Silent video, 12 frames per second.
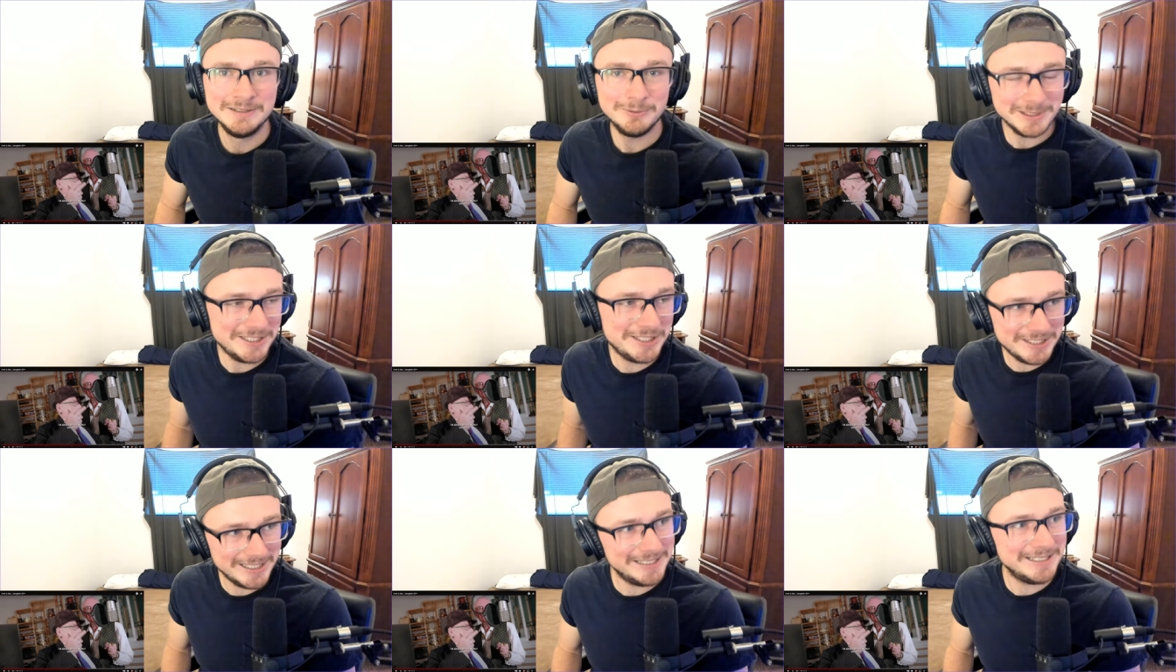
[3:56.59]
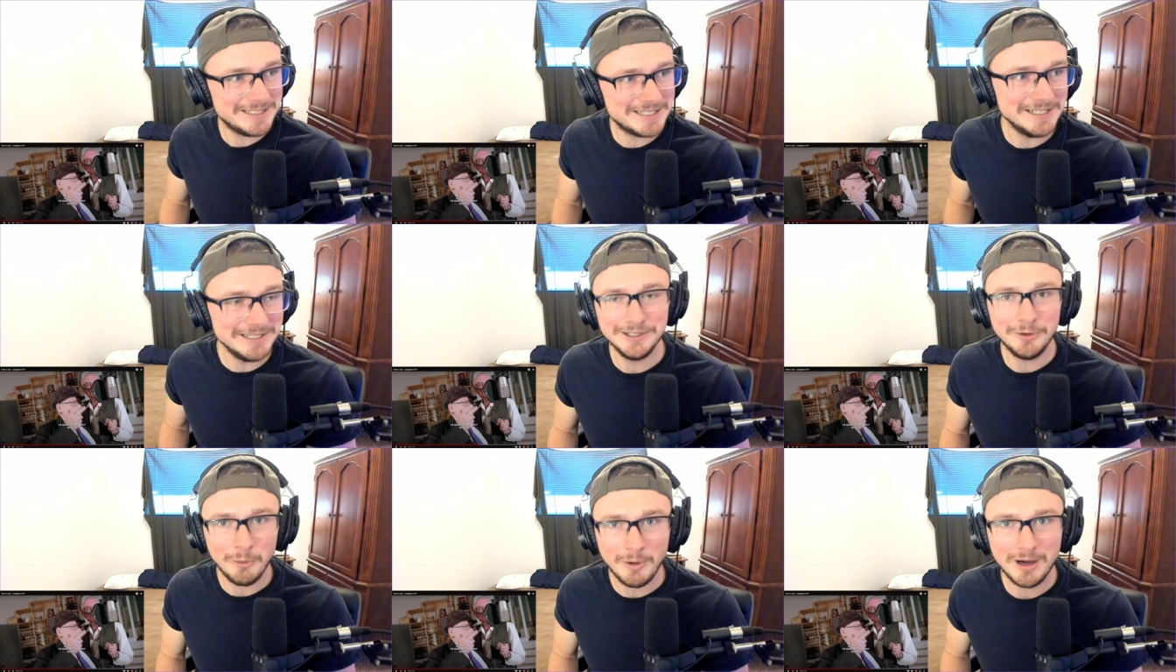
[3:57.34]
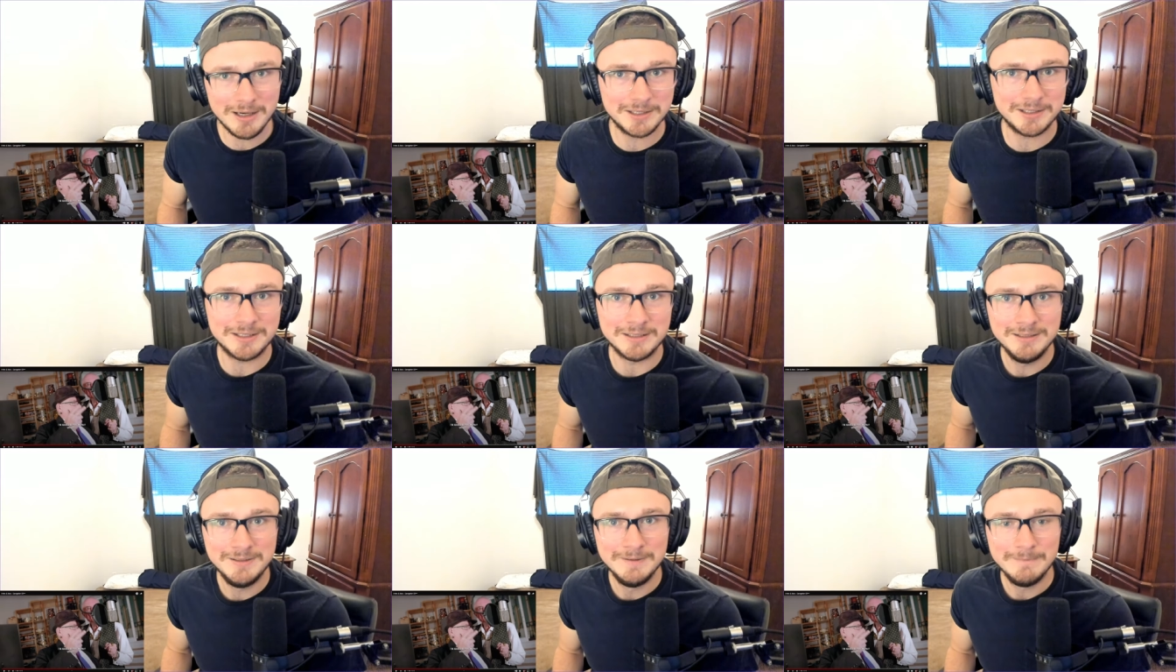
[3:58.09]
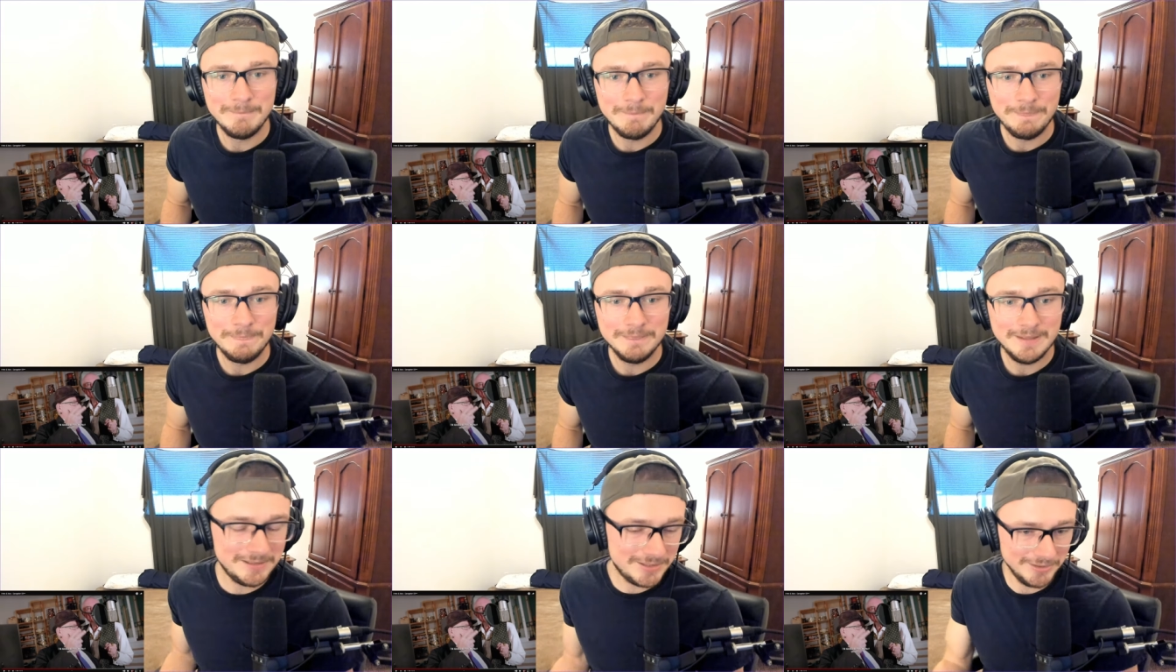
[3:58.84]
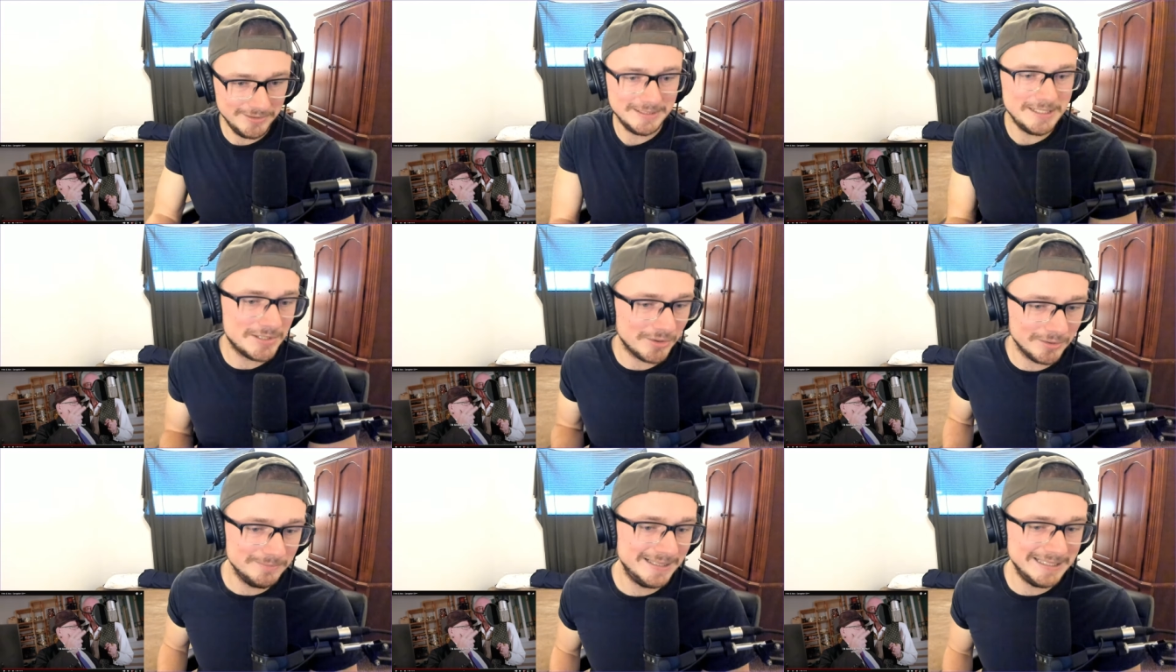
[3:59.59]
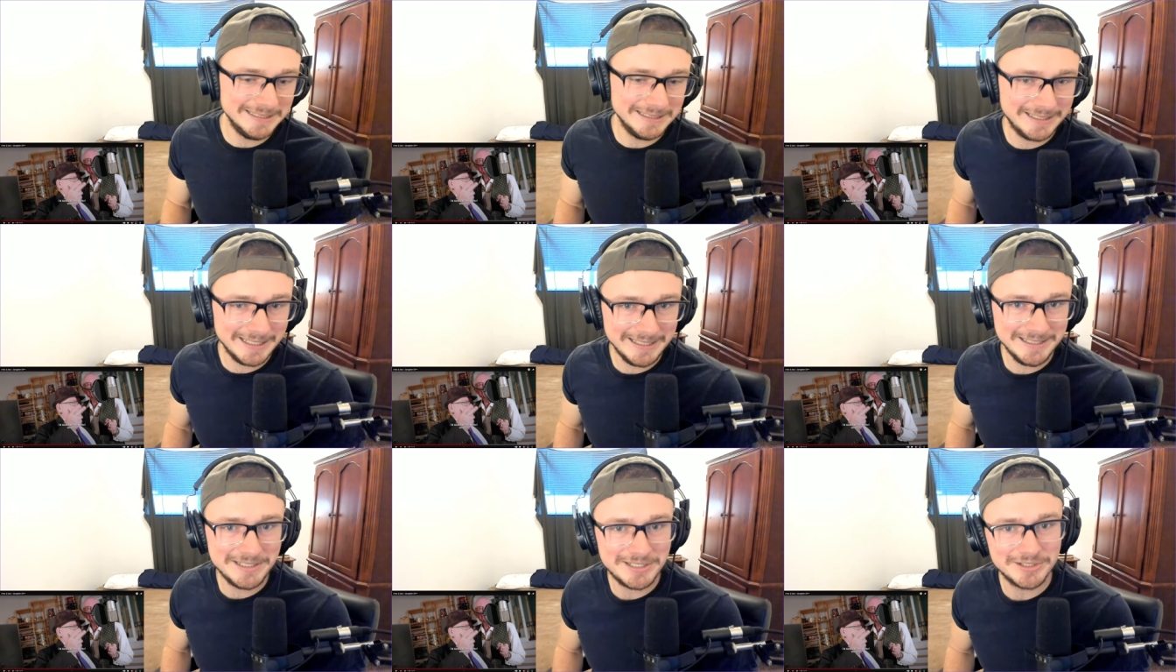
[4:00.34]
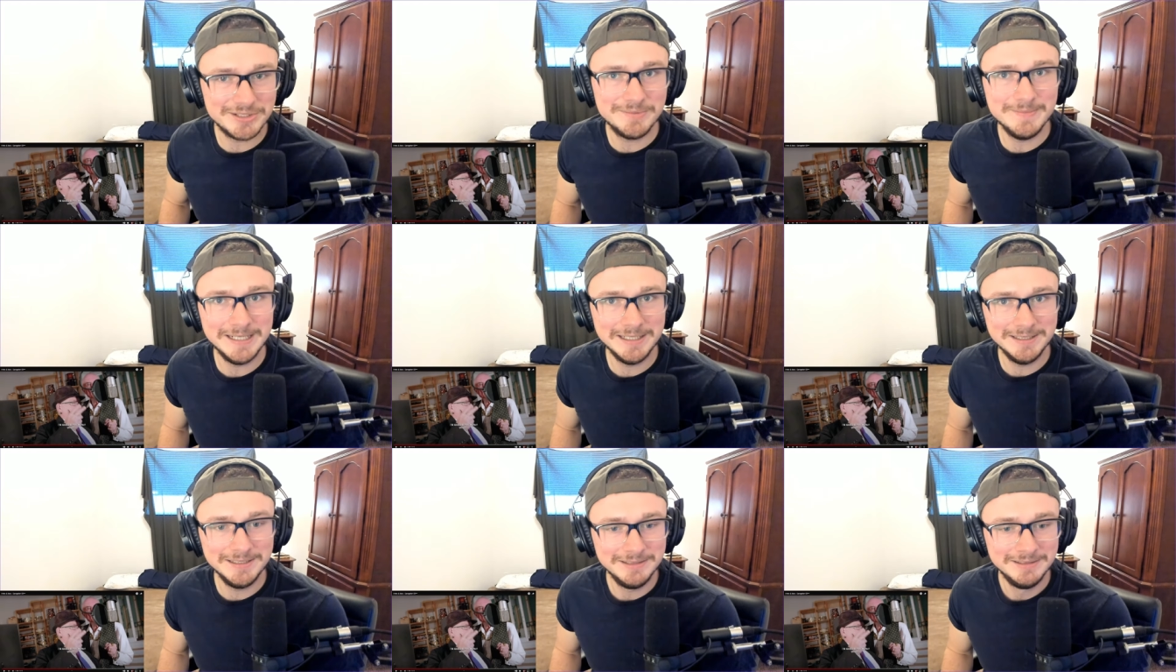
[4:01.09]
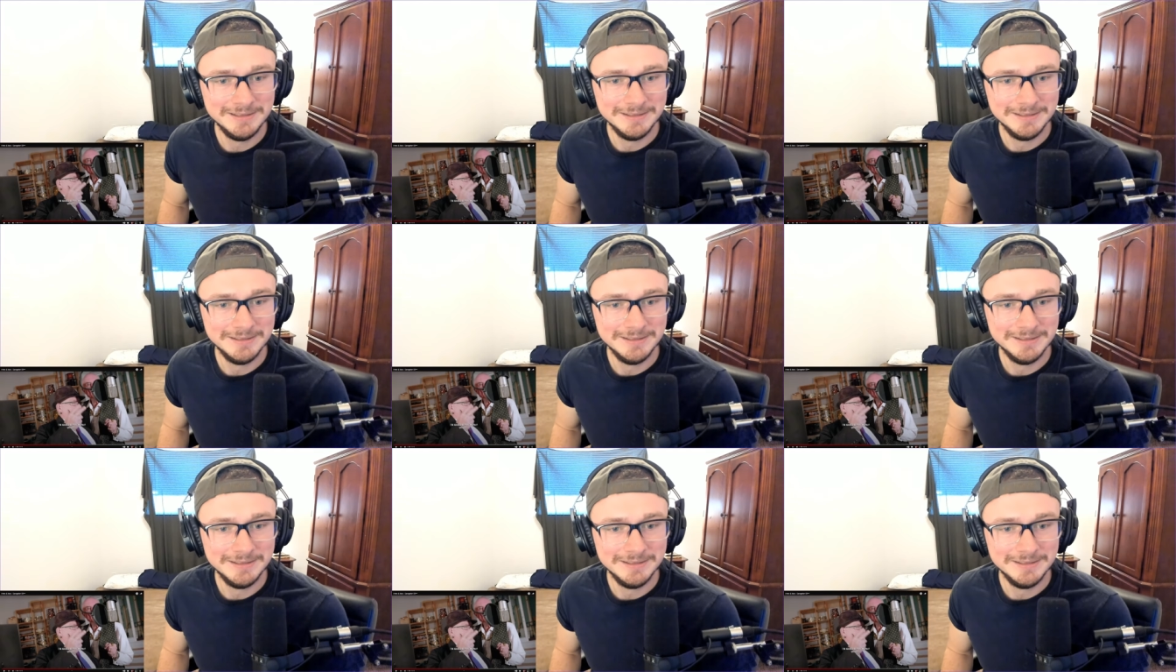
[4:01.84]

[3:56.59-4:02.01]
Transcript: What shit is in your water that turned these old men into gangsters, man?